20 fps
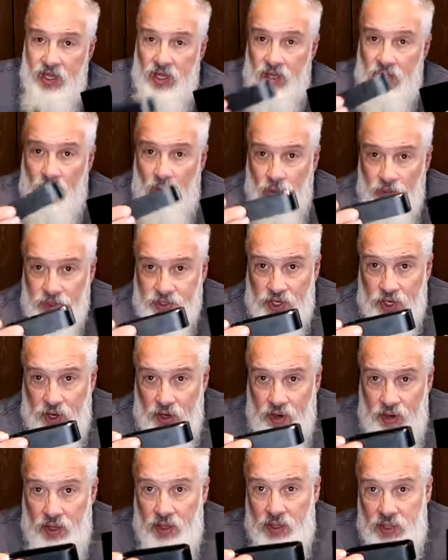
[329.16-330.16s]

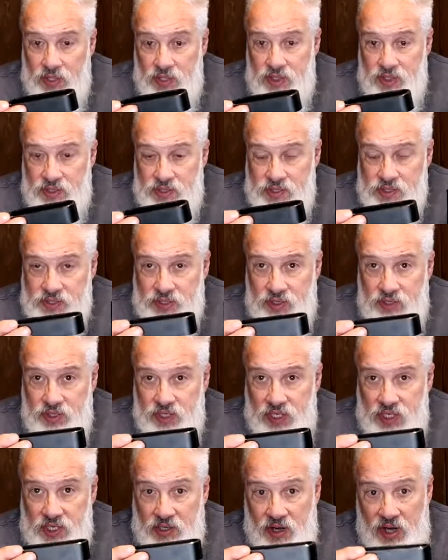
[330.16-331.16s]
holder, so you
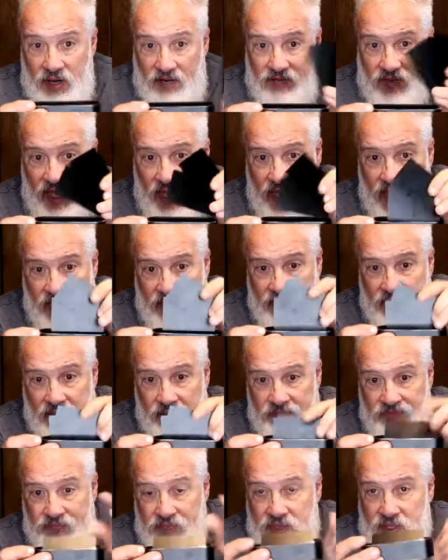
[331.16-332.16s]
can engrave that,
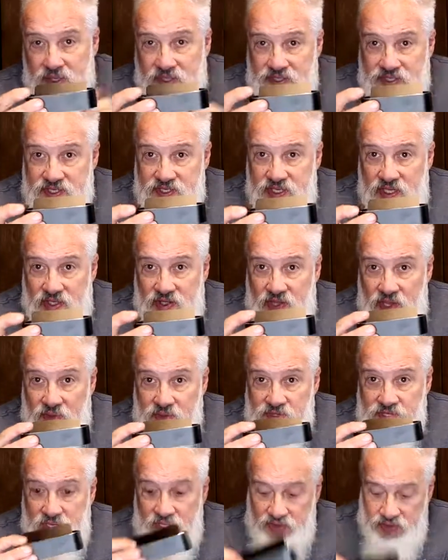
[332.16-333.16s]
stick
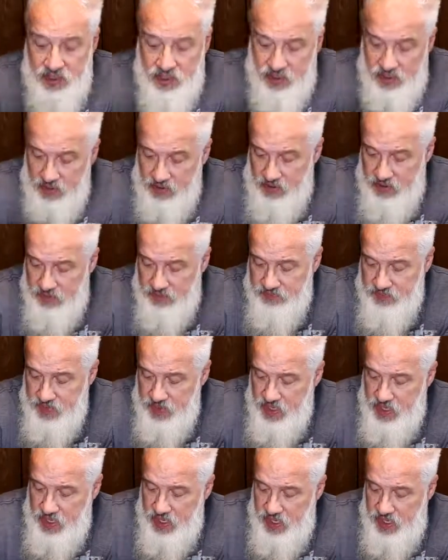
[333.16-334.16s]
those in there,
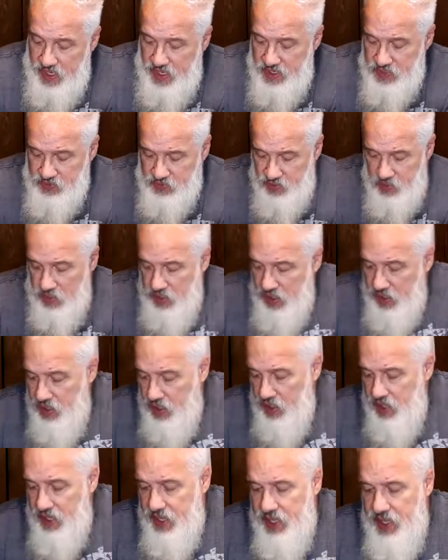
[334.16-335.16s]
as
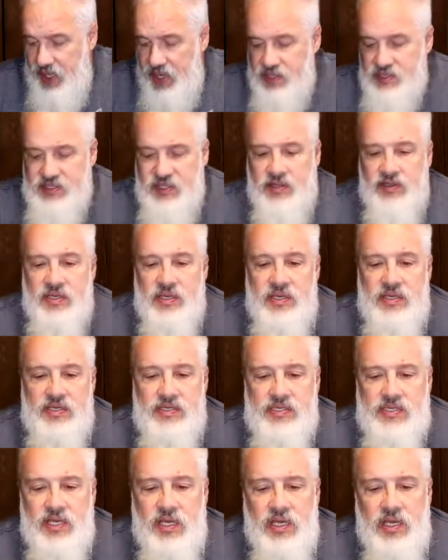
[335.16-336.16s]
well as
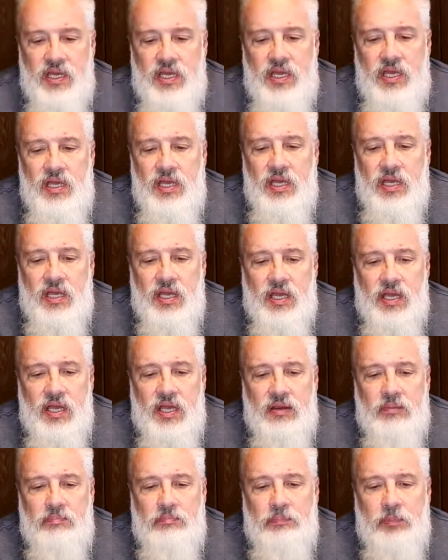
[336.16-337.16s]
these
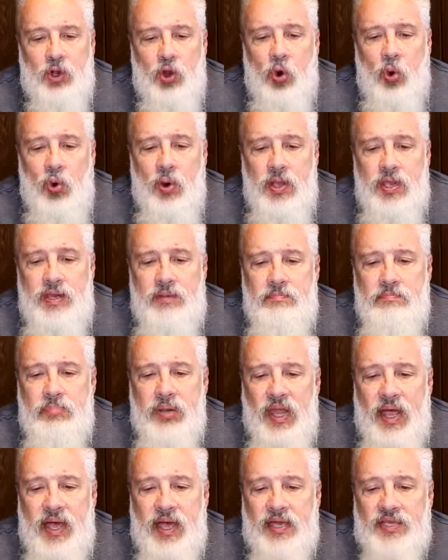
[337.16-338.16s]
coin
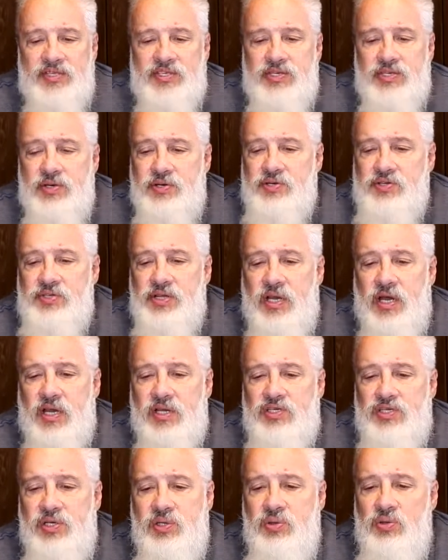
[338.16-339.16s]
blanks. There's
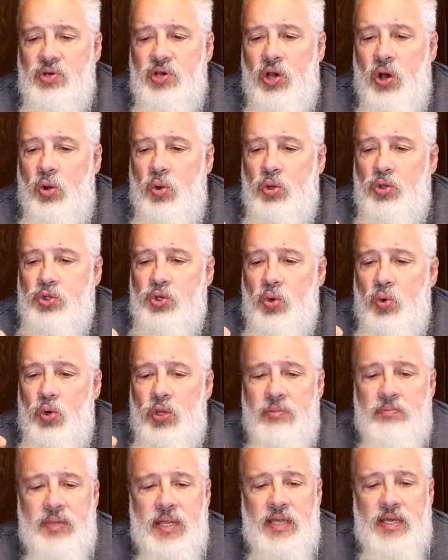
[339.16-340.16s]
2 gold
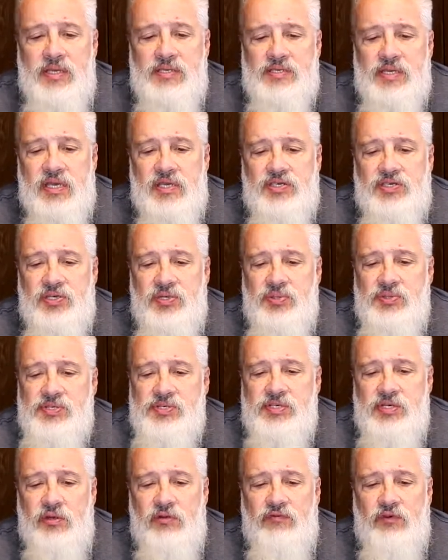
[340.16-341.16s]
coin blanks and 2
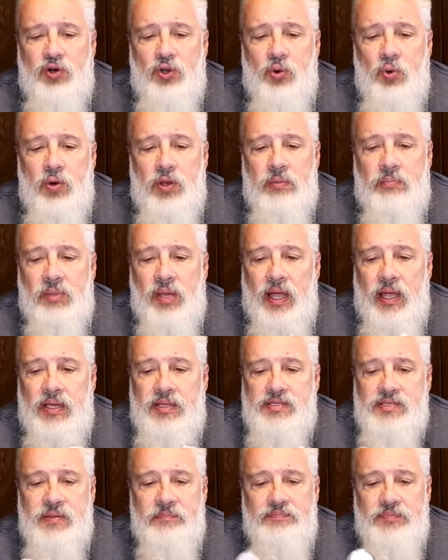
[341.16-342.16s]
silver coin
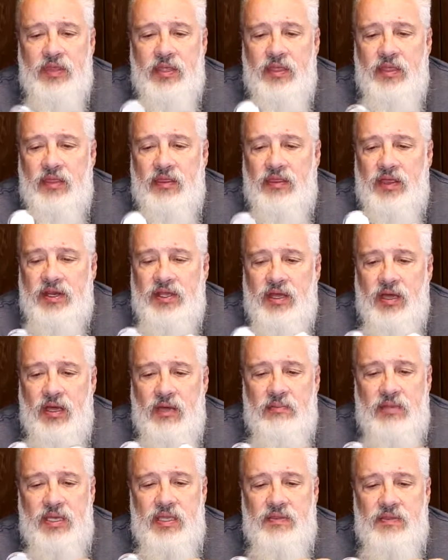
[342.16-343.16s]
blanks that
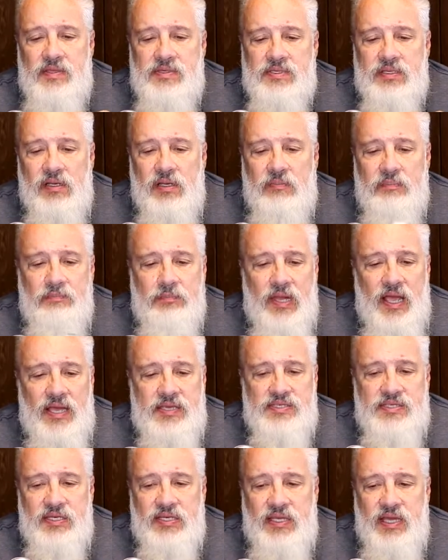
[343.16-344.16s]
come in these little
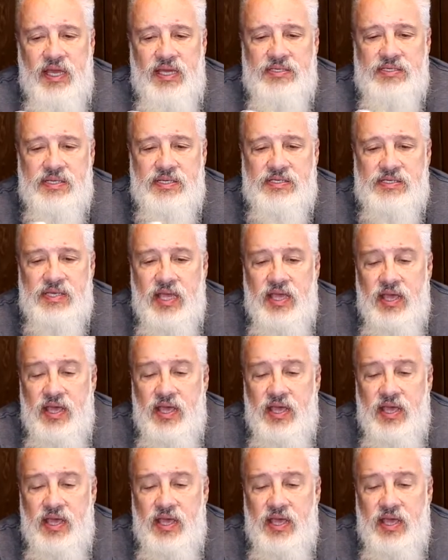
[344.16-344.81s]
plastic cases.